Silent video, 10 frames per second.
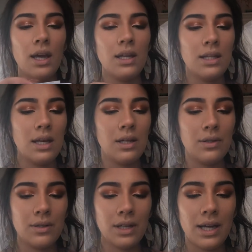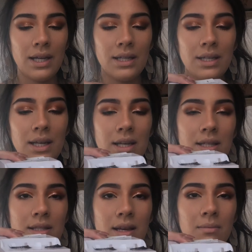and they look like
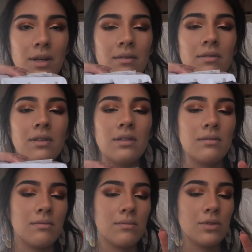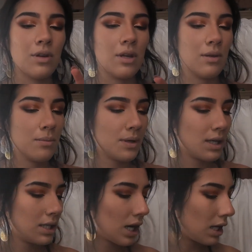this. I'm not even gonna show you,
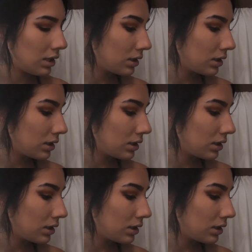but yeah.